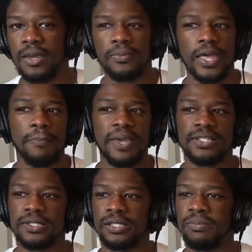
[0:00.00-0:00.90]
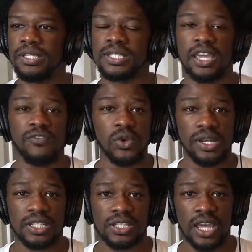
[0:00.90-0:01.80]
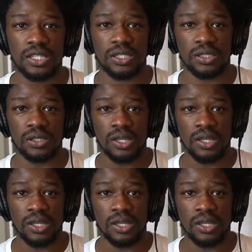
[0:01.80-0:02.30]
That basically means that if you're at a session